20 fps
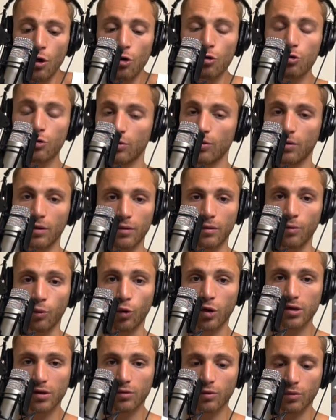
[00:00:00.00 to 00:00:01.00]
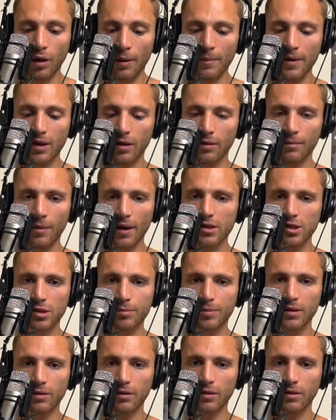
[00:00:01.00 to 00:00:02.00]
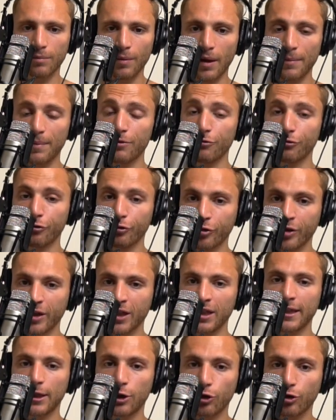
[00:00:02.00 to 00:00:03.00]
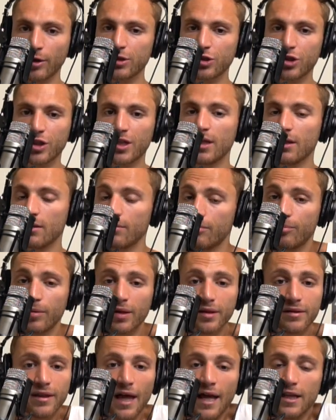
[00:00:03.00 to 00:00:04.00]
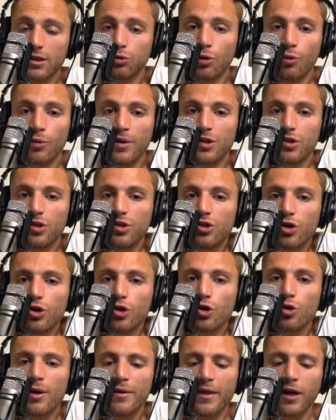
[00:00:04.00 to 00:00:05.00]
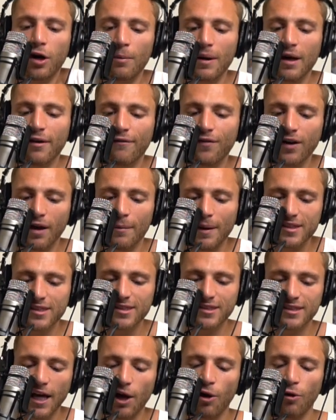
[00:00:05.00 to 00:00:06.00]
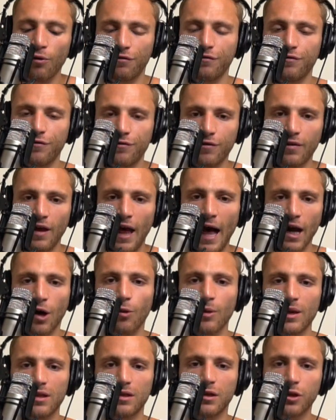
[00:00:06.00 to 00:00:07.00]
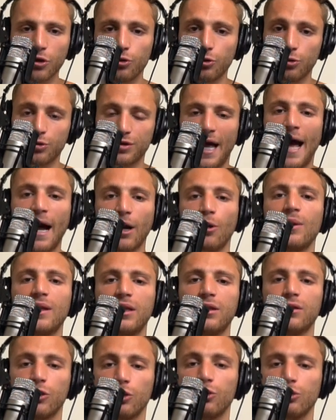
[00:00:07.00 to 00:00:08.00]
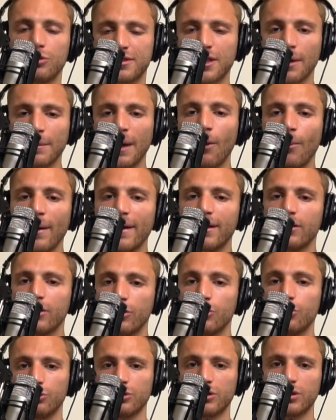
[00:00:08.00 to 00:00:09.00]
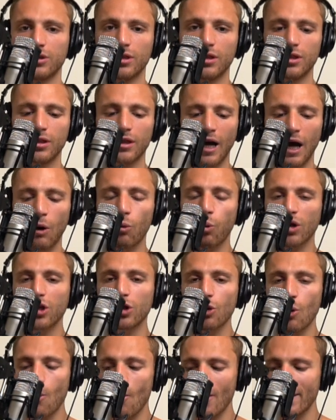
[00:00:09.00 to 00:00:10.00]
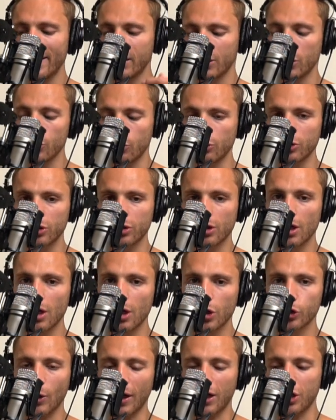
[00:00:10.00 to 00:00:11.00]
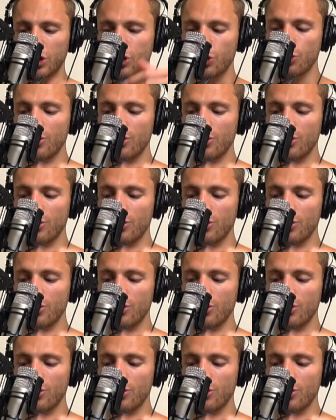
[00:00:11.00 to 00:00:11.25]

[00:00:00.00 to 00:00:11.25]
Woo! the worst. I mean, it might just be, it might be really cringy, but that's what we do. And then I'll make fun of myself. How do we lose? How do we lose? Tell me how I lose. I want to know how I lose so I could